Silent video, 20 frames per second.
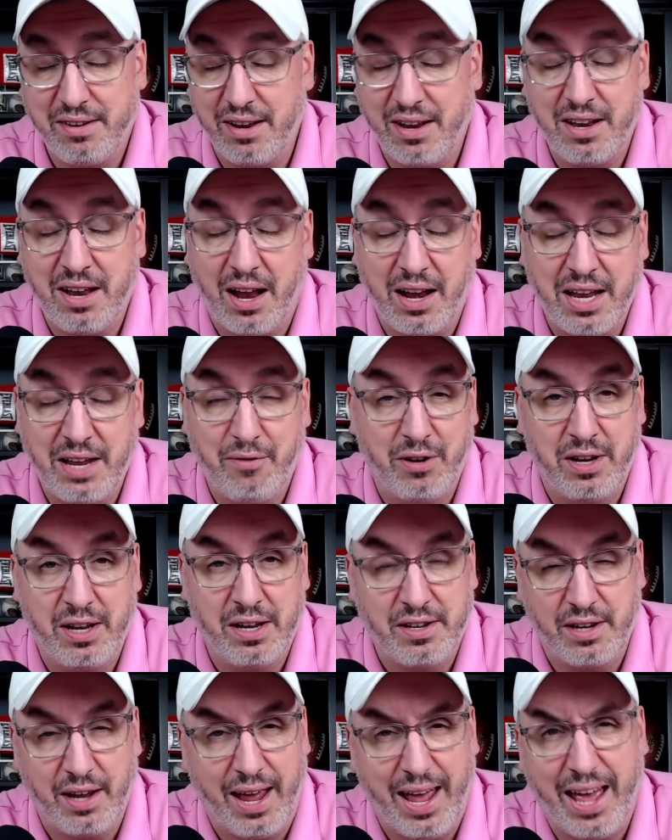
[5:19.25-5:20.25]
Did not even
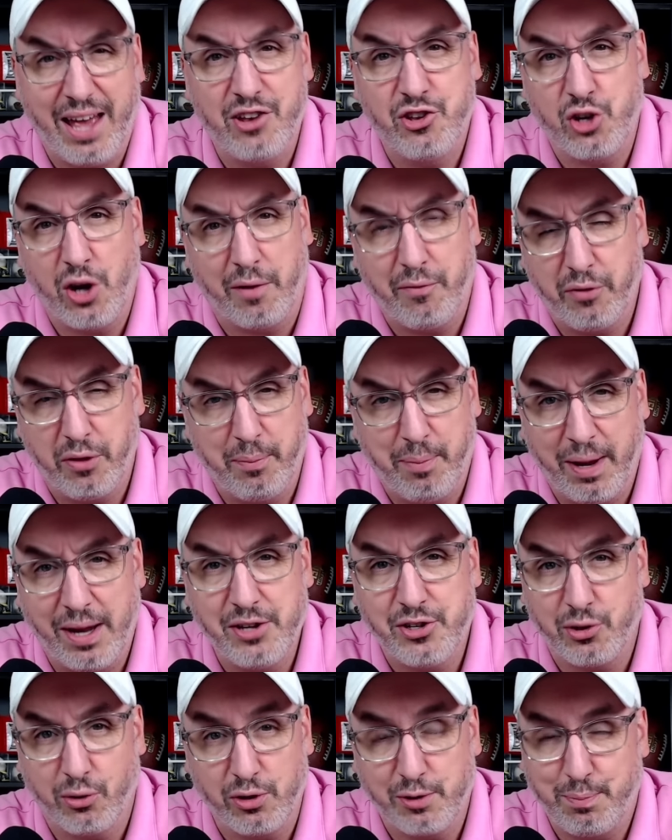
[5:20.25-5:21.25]
need to hedge off of the
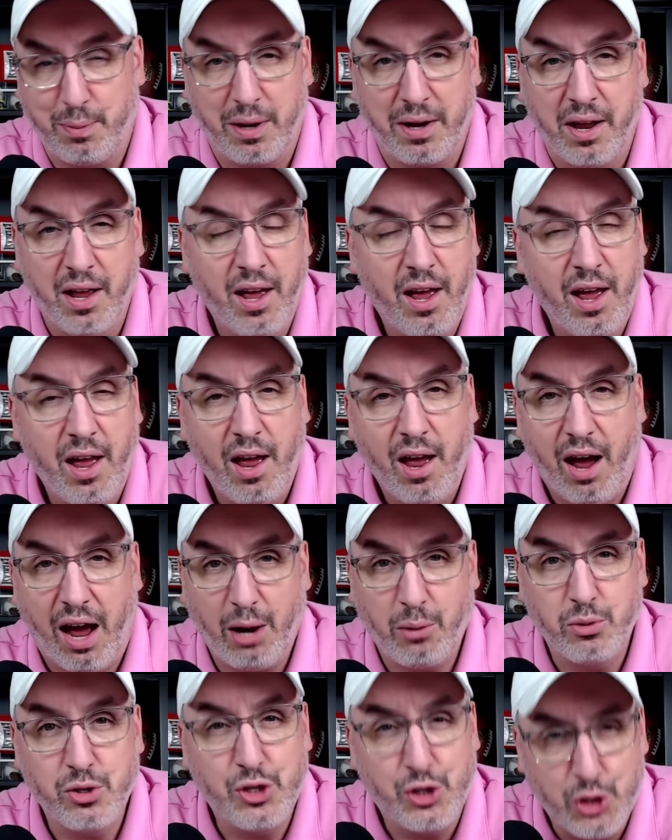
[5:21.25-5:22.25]
Pacers. But
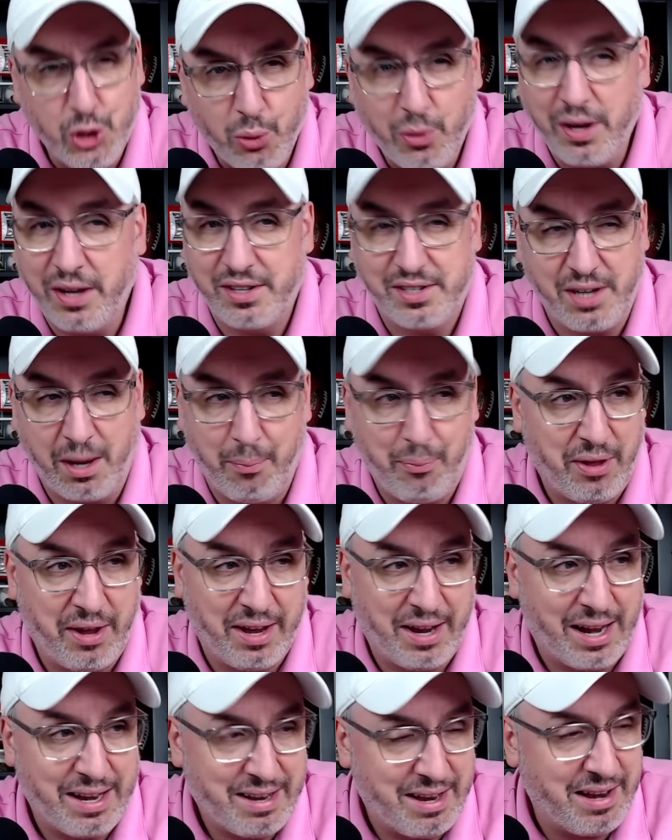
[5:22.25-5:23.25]
I was doing
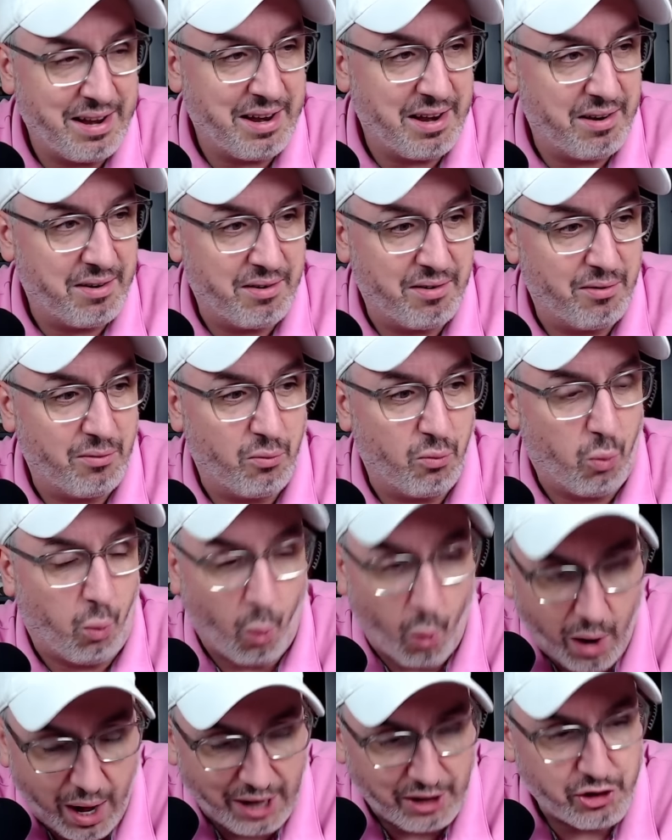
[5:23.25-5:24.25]
something, and I didn't
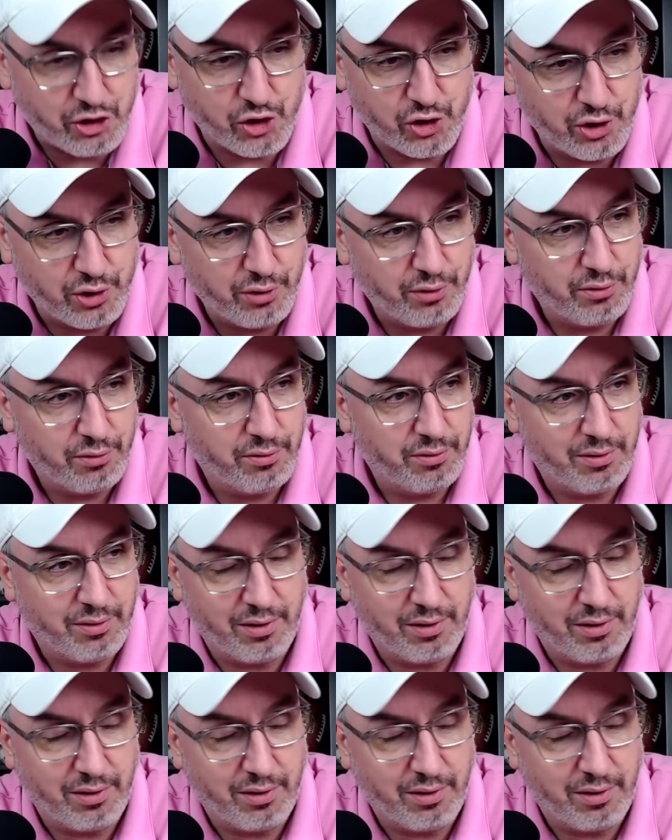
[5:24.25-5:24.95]
watch.